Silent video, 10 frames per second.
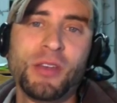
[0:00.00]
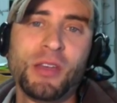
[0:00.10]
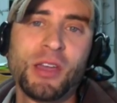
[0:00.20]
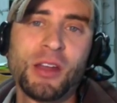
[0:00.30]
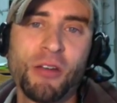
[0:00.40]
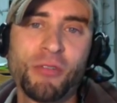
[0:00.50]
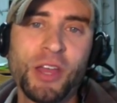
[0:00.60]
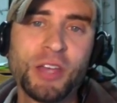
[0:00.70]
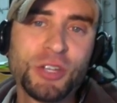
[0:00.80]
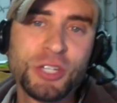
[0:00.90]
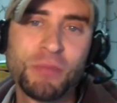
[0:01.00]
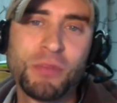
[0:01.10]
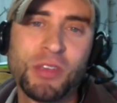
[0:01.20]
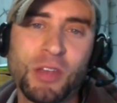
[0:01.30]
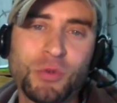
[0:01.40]
in our relationship to
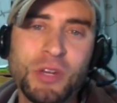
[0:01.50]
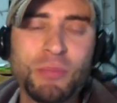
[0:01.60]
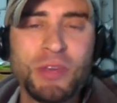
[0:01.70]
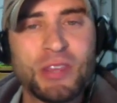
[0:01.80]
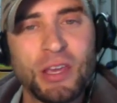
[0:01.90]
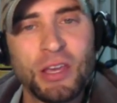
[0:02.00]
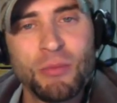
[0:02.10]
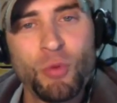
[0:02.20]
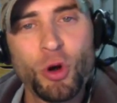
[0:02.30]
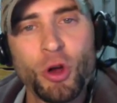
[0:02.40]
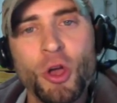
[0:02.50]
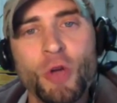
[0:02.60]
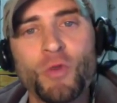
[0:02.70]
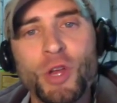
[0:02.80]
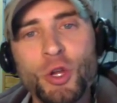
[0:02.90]
things. We need to be thinking more
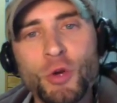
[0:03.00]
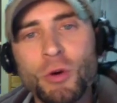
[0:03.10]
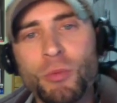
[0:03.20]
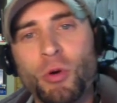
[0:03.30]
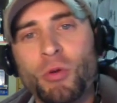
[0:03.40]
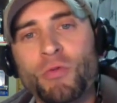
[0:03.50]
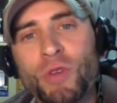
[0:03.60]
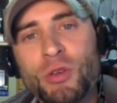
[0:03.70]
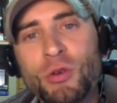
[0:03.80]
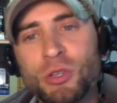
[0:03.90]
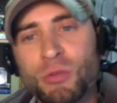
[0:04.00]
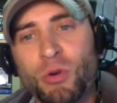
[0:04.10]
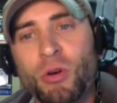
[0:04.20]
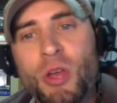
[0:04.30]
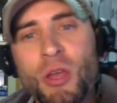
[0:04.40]
renewable,
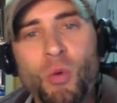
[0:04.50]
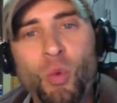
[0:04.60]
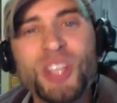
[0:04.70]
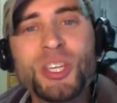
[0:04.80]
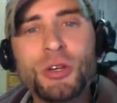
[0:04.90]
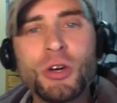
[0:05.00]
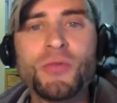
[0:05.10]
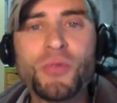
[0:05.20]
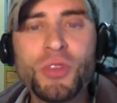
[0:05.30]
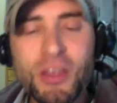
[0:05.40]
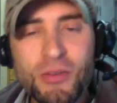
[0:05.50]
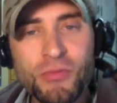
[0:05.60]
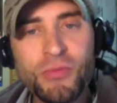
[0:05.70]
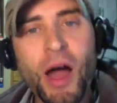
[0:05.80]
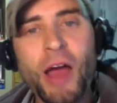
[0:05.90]
reusable. What's good for the
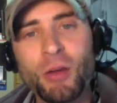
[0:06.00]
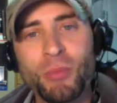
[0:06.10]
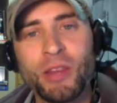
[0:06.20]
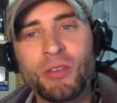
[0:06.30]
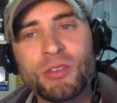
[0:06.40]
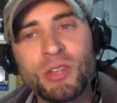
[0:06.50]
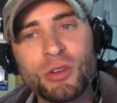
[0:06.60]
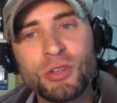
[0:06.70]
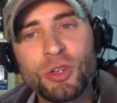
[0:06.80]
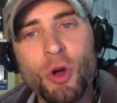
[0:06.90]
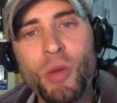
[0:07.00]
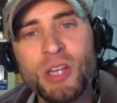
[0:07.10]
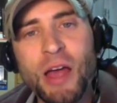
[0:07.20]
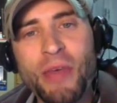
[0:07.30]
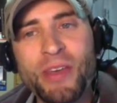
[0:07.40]
environment? There's so
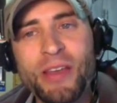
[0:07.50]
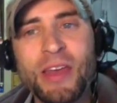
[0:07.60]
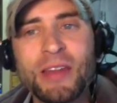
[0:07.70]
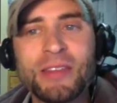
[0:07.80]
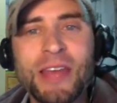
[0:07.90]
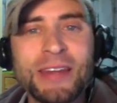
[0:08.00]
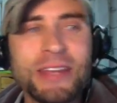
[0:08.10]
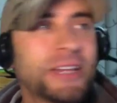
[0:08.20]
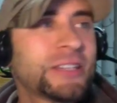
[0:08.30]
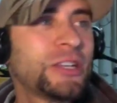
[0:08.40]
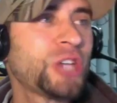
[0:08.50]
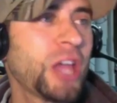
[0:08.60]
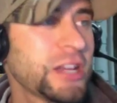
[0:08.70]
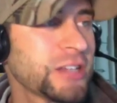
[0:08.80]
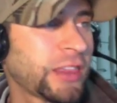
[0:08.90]
much, I think, that needs to
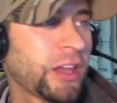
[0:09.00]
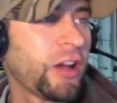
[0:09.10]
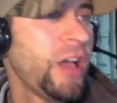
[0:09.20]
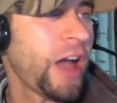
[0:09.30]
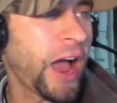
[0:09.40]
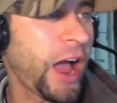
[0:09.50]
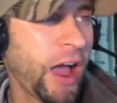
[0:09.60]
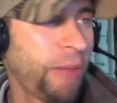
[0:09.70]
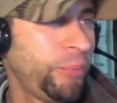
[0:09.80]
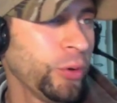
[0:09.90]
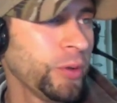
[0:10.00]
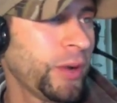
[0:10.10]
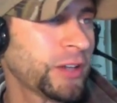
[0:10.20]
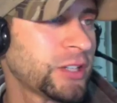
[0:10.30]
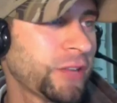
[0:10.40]
change out there. I pulled a
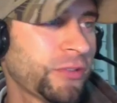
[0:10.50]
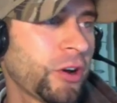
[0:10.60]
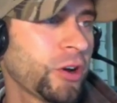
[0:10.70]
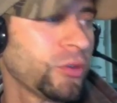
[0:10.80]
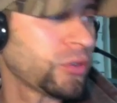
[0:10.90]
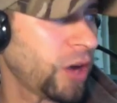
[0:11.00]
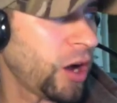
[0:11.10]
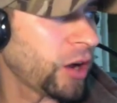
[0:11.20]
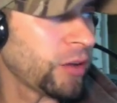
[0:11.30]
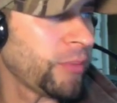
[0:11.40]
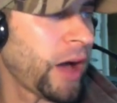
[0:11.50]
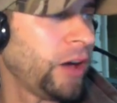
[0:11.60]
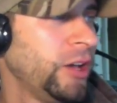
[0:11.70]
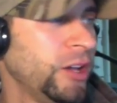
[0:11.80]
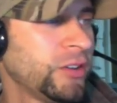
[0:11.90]
bunch of different articles talking about
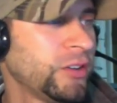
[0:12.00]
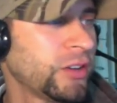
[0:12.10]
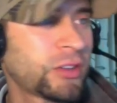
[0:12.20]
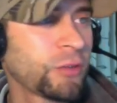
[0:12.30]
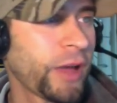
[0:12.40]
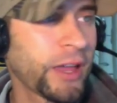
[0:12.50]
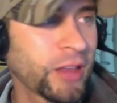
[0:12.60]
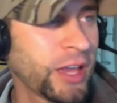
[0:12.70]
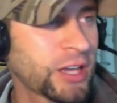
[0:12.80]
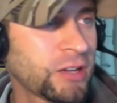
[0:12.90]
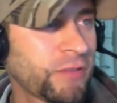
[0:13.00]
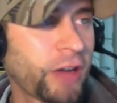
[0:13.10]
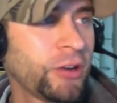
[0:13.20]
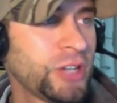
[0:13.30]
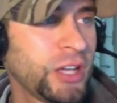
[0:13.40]
just the regulation of
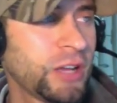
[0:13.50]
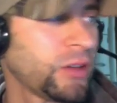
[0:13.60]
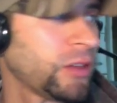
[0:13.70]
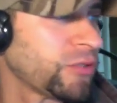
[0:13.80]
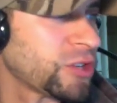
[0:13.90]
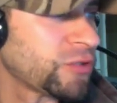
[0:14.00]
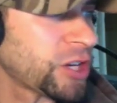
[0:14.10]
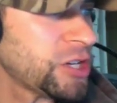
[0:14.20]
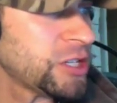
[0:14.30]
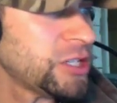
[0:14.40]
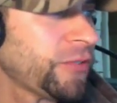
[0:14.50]
energy and the restrictions in different